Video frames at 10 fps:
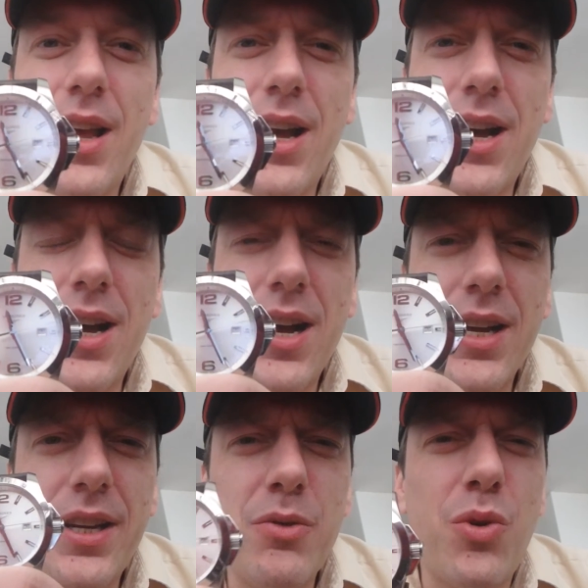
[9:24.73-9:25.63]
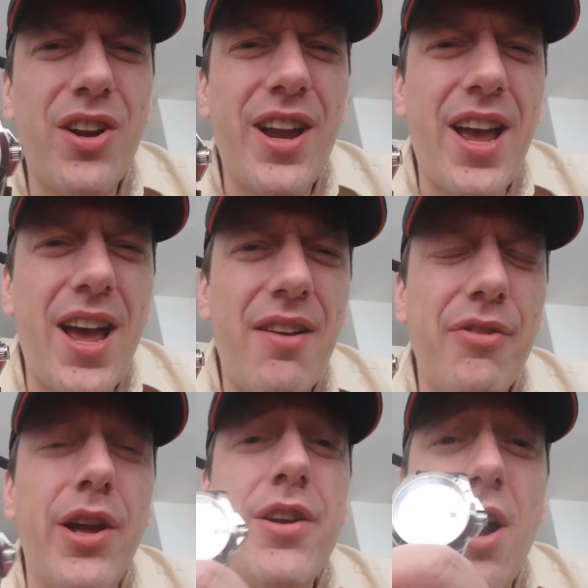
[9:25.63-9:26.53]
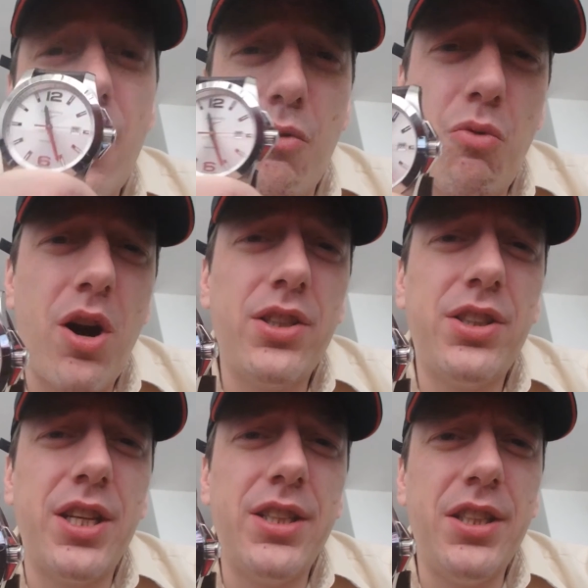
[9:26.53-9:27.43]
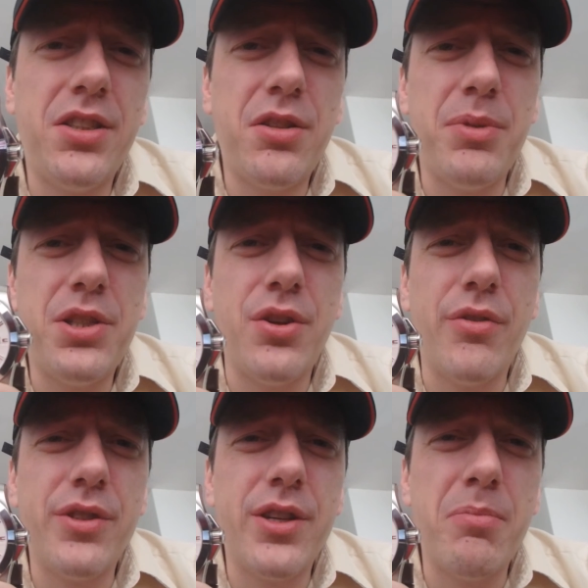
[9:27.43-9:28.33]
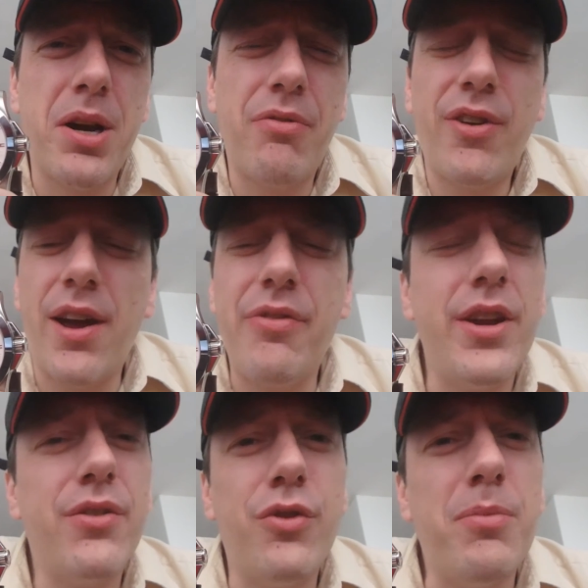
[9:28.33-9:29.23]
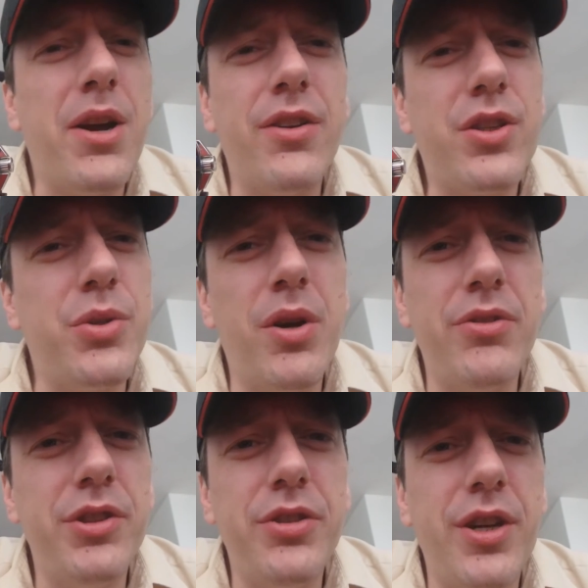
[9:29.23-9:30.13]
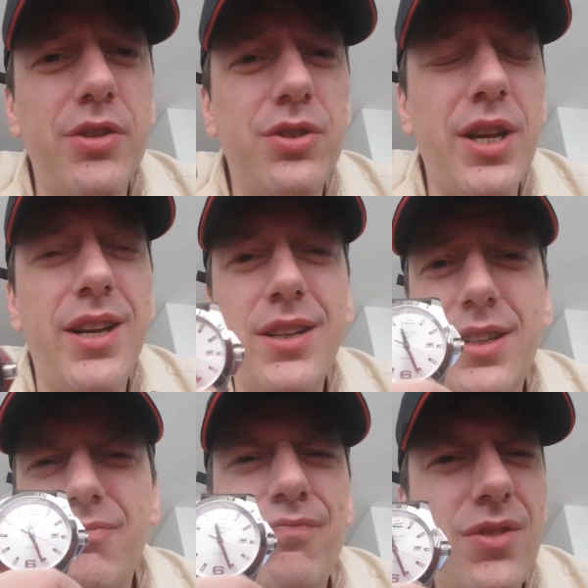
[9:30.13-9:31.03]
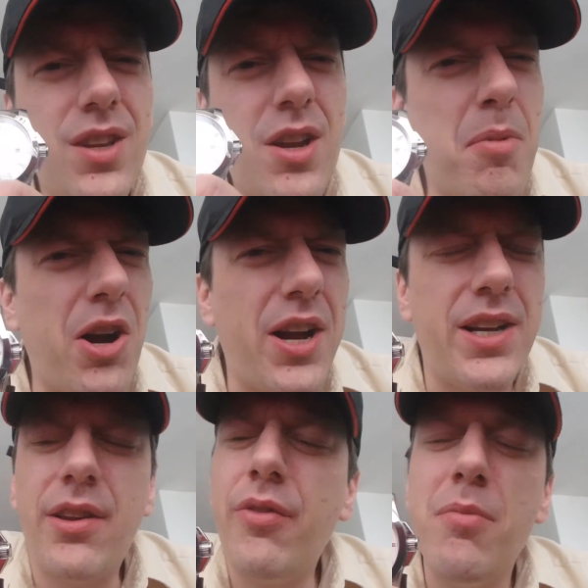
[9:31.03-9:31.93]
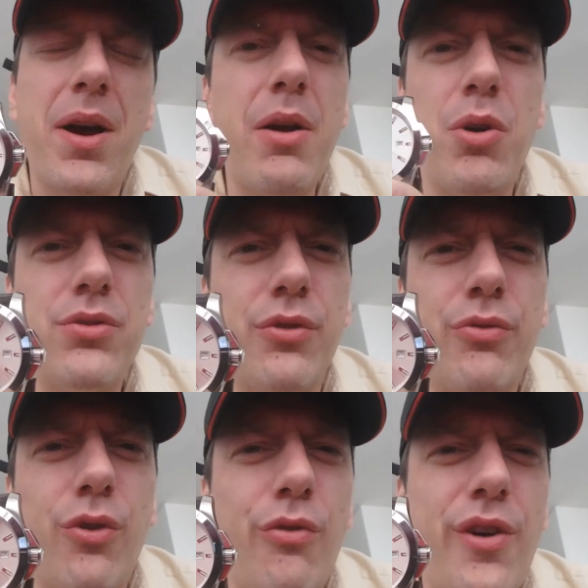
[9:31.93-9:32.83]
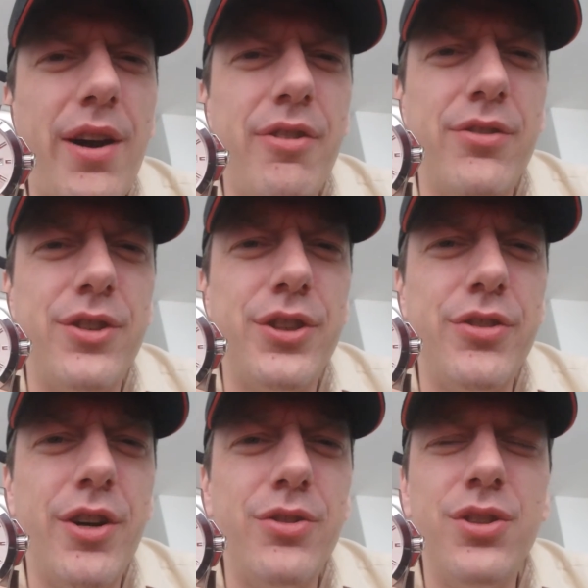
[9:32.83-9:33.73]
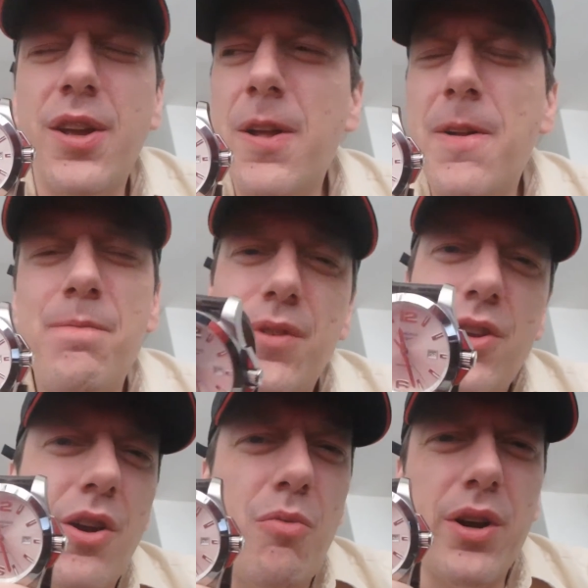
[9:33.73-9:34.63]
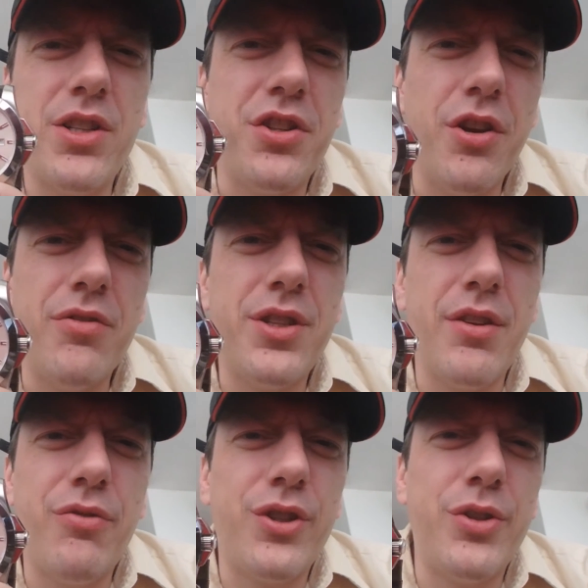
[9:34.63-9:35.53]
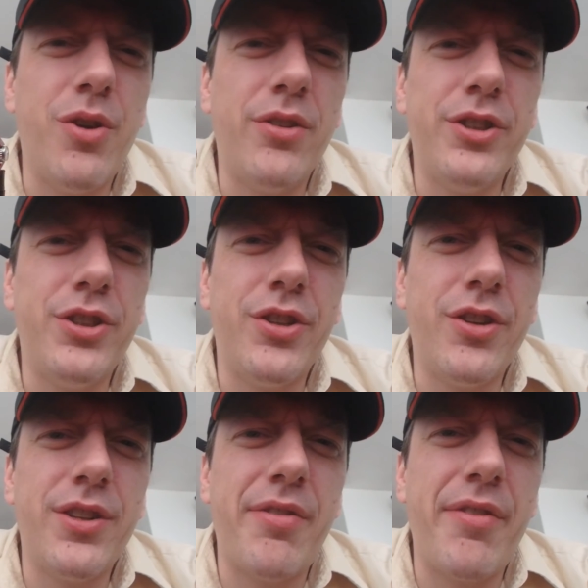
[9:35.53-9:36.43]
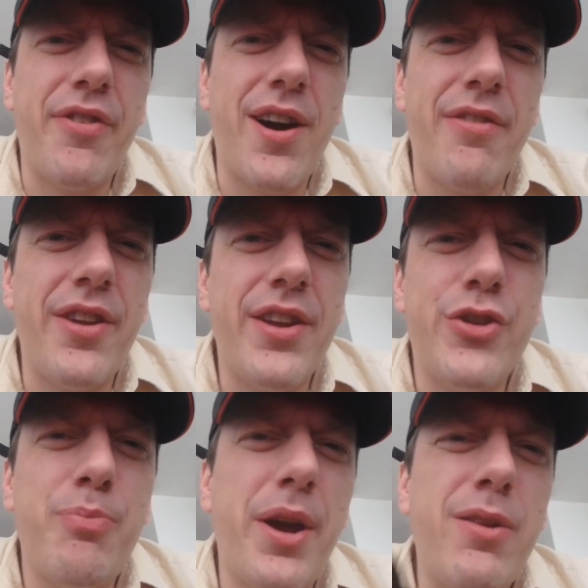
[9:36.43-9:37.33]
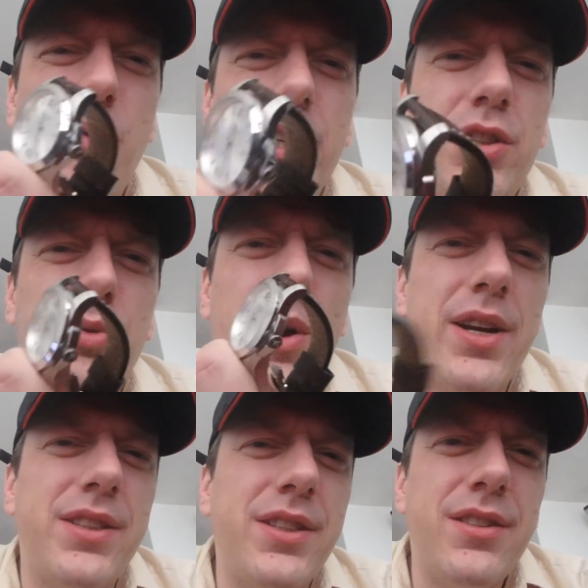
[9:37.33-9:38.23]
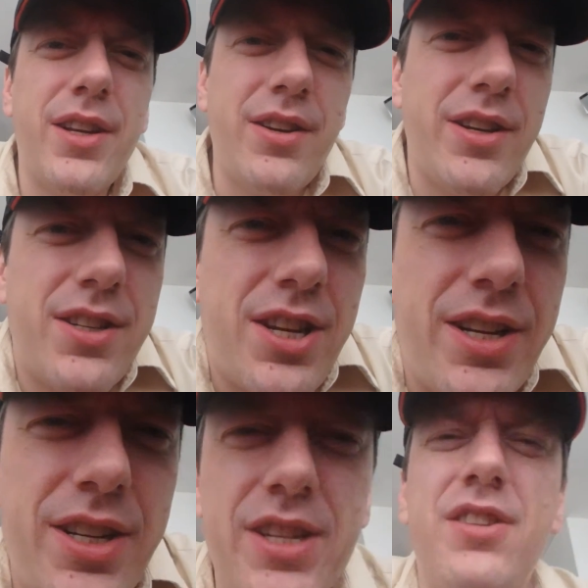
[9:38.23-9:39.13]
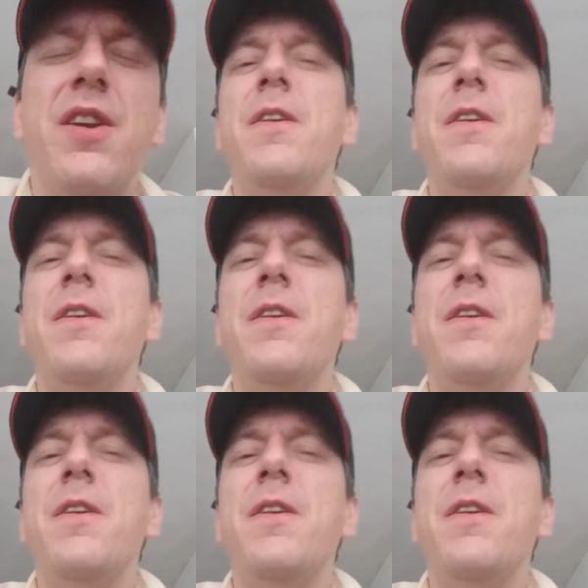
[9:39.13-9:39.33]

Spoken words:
I didn't want to have another watch that needs to be serviced in about 5 years for about 200 euros. And come on, guys, if you buy a watch for 400-500 euros, you don't want to service it for 200 euros every 5 years. You pay the watch twice in 10 years.